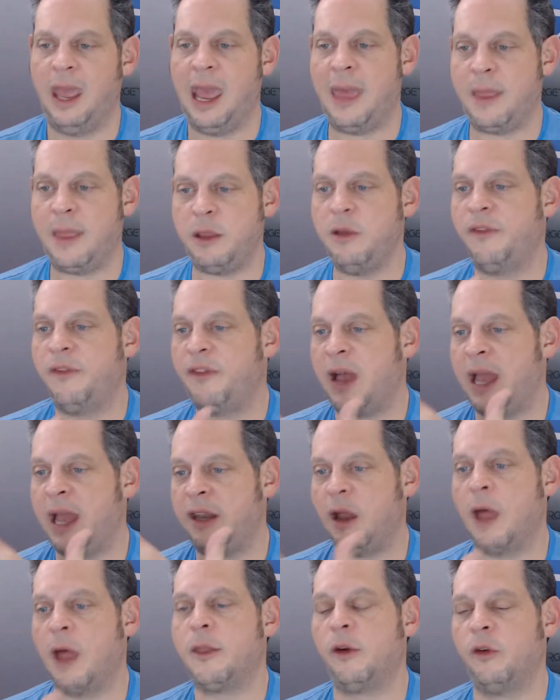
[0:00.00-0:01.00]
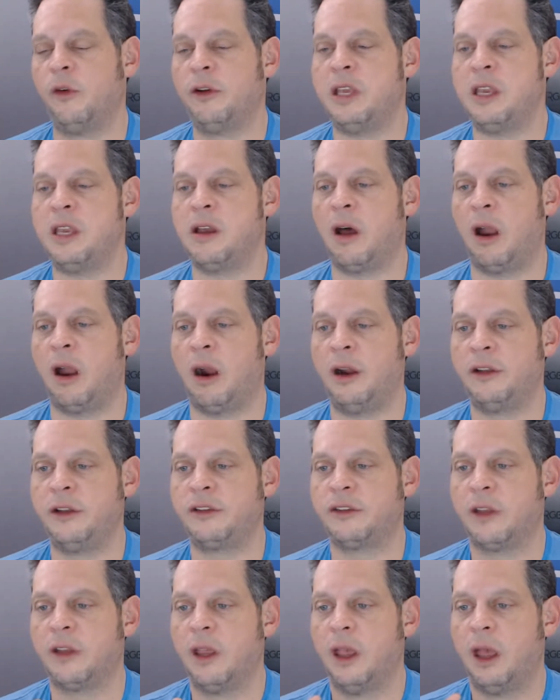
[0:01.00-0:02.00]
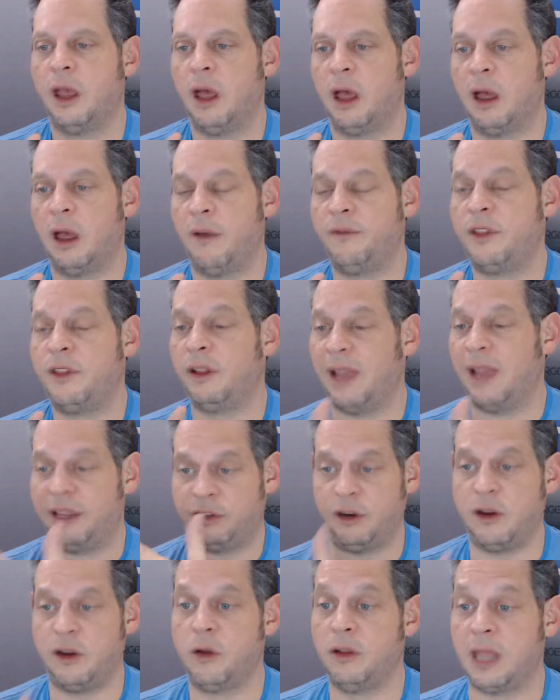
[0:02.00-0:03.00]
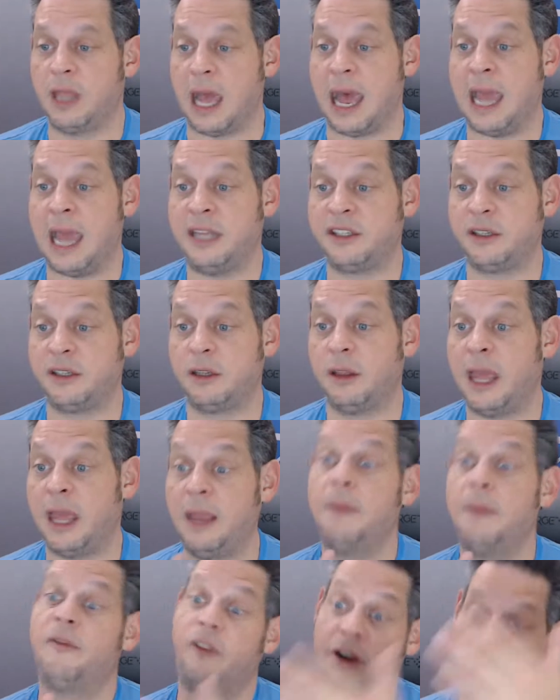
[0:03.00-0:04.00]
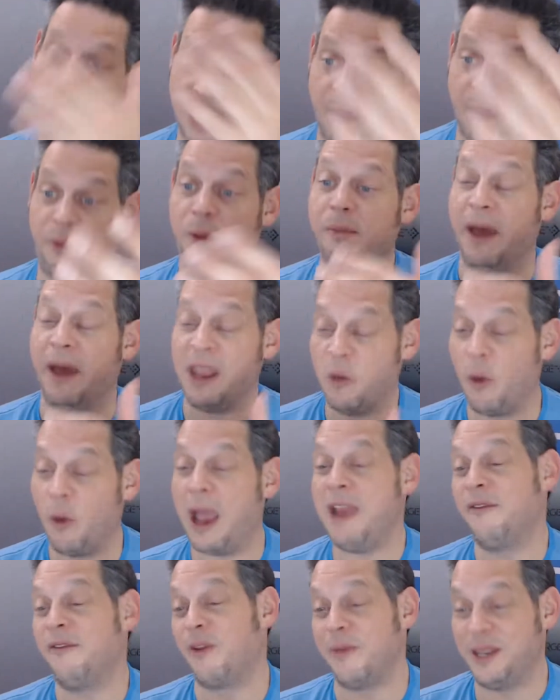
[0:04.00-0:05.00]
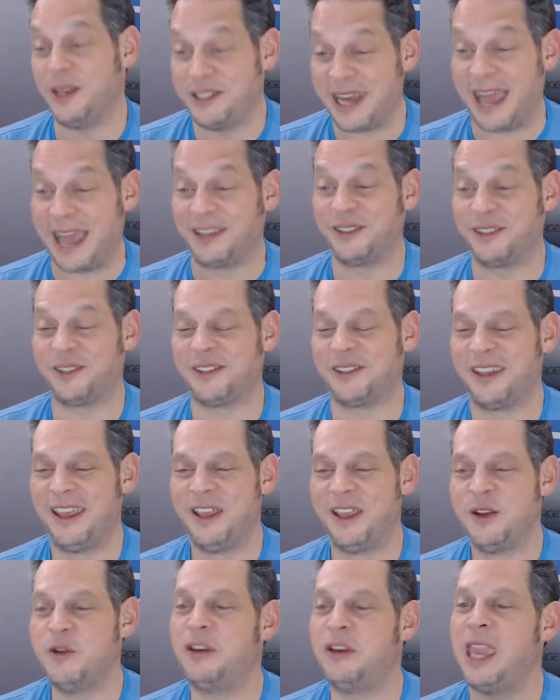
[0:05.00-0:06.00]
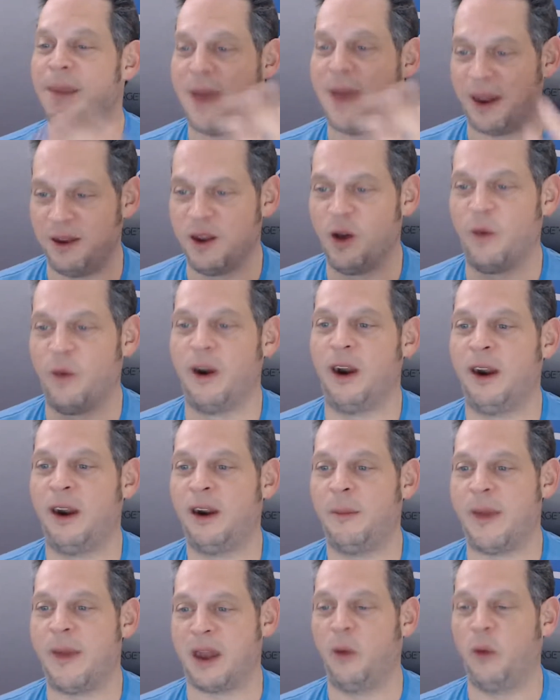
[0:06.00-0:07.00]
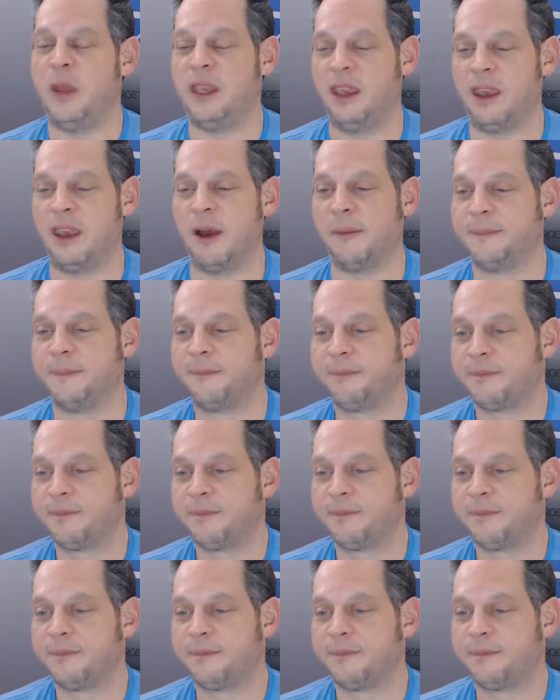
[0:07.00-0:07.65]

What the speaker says: And then you find other rookie cards of the lesser-known guys, like, for example, Mike White from the Jets, who came out of nowhere about a week ago.